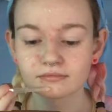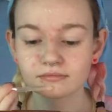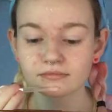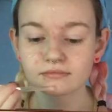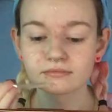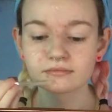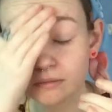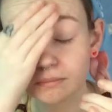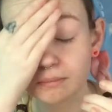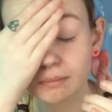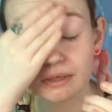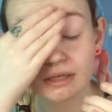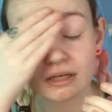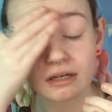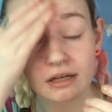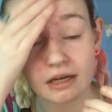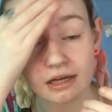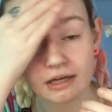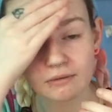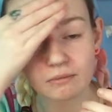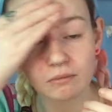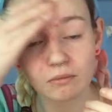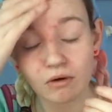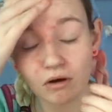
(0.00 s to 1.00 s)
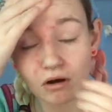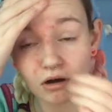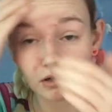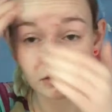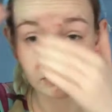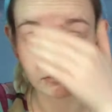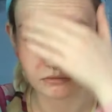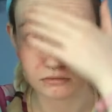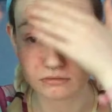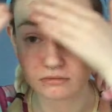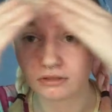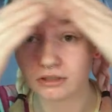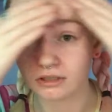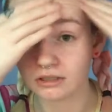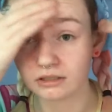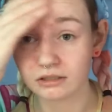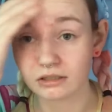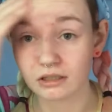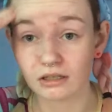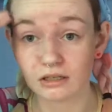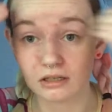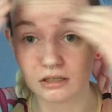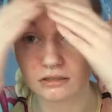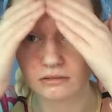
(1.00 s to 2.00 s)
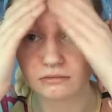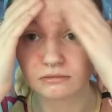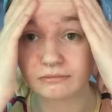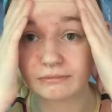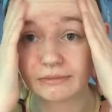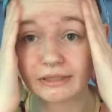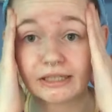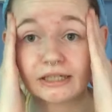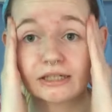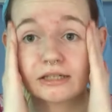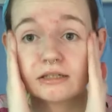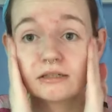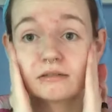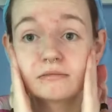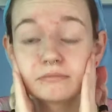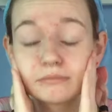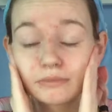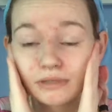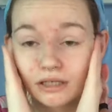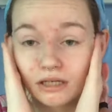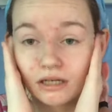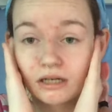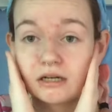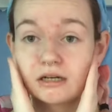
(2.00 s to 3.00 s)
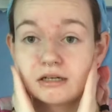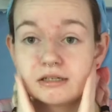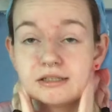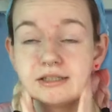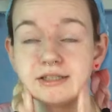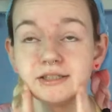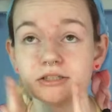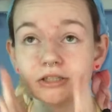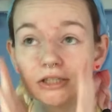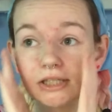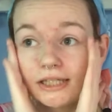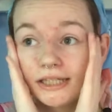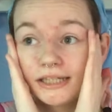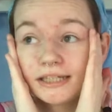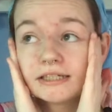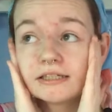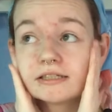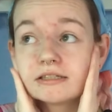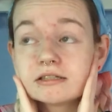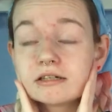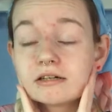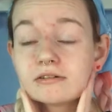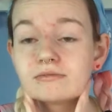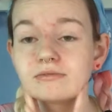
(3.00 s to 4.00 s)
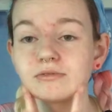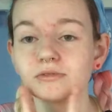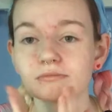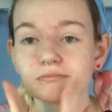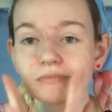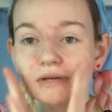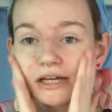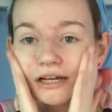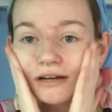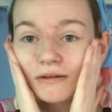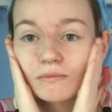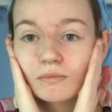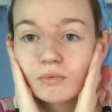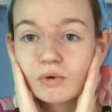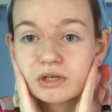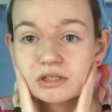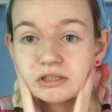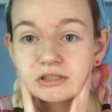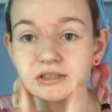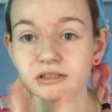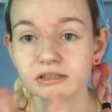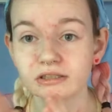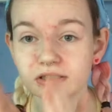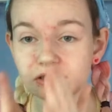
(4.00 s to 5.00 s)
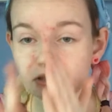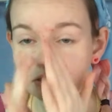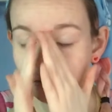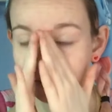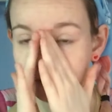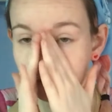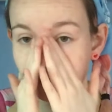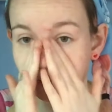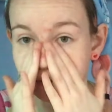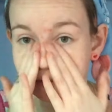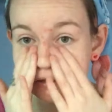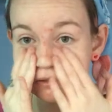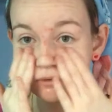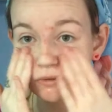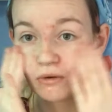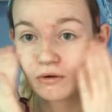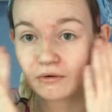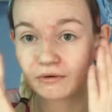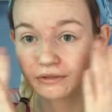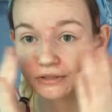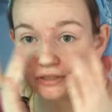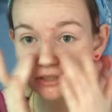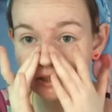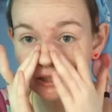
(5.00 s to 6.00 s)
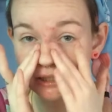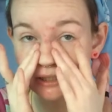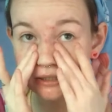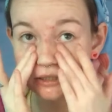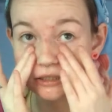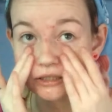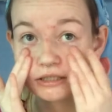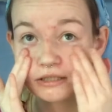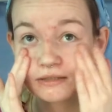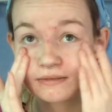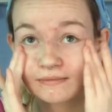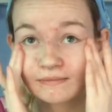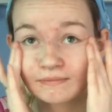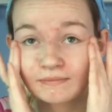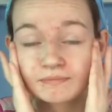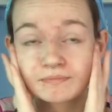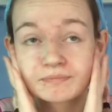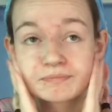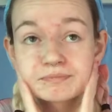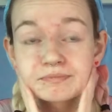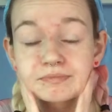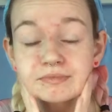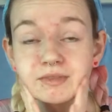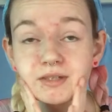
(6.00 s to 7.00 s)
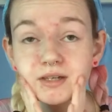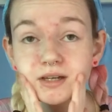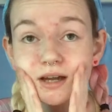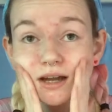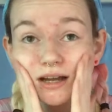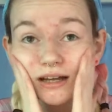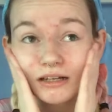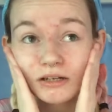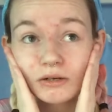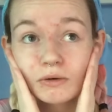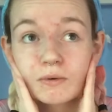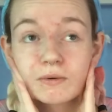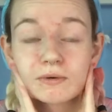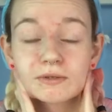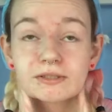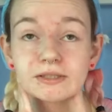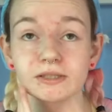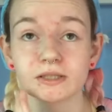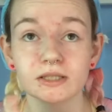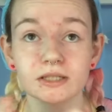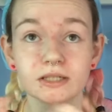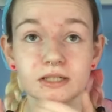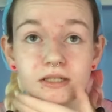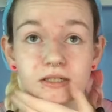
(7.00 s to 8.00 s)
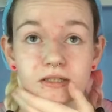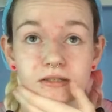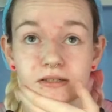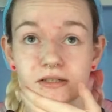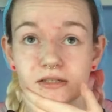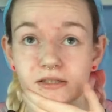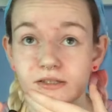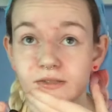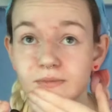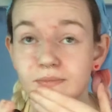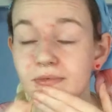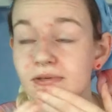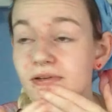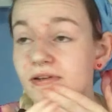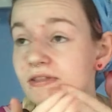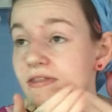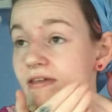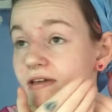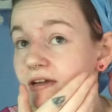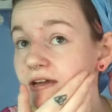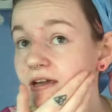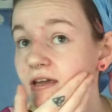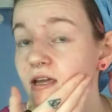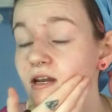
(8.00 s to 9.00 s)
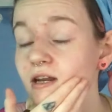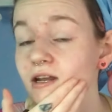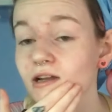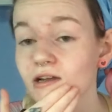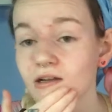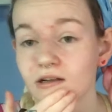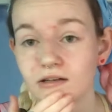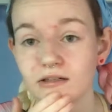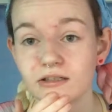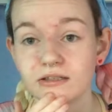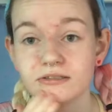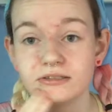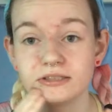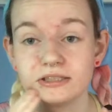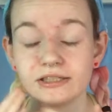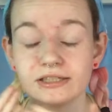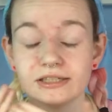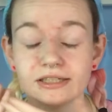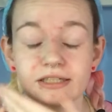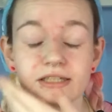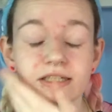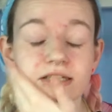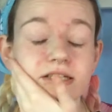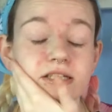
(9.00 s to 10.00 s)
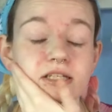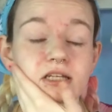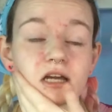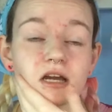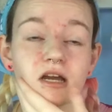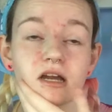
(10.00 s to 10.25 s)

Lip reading: It's been a while since I last wore makeup. I've worn makeup once since quarantine. And quarantine has been a thing in England, at least,